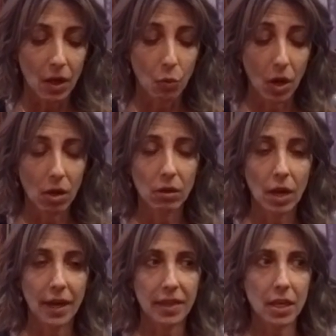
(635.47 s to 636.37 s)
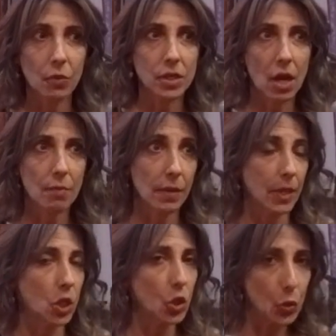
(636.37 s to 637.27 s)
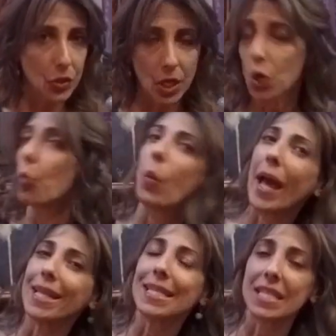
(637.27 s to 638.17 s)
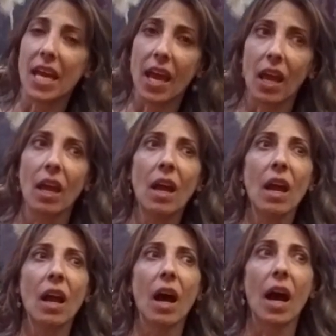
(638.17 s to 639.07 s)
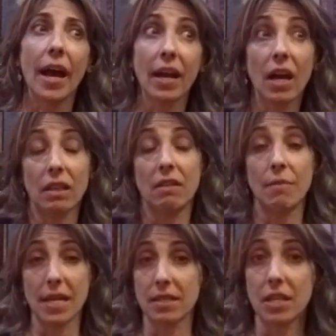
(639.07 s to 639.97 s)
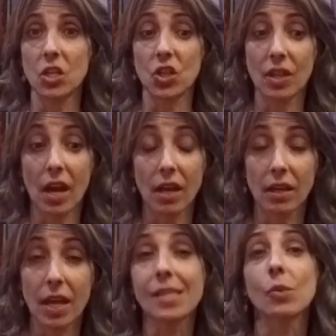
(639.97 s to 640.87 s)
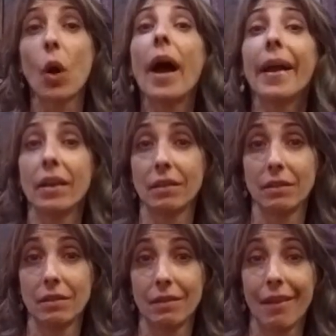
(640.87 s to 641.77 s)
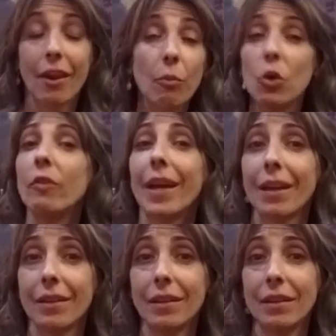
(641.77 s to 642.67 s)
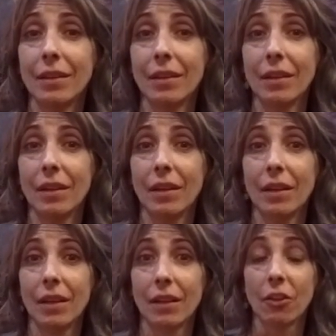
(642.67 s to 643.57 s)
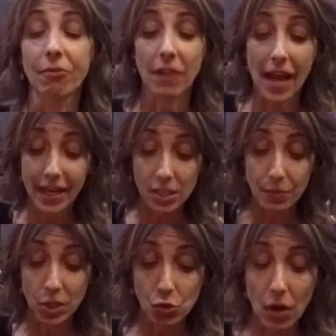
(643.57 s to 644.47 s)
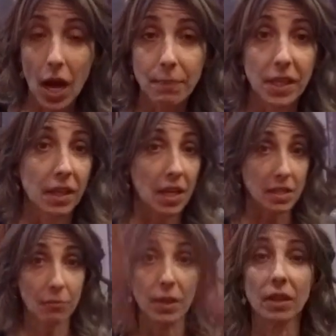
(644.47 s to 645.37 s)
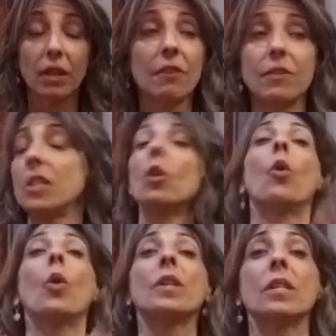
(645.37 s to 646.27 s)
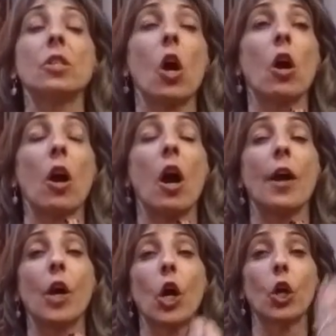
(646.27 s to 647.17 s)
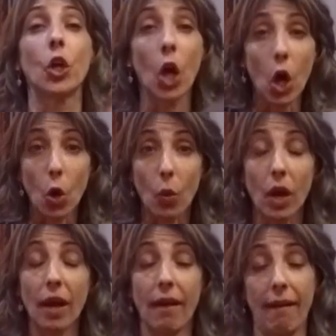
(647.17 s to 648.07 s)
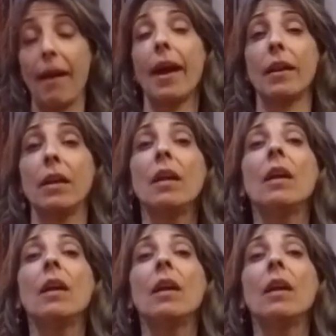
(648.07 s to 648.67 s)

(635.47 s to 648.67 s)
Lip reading: Well, I think it was on maybe Tuesday or Wednesday, I got the message that, guess what? They're moving. The flag has been dropped, the gates have been lifted, the horses are on a go ahead.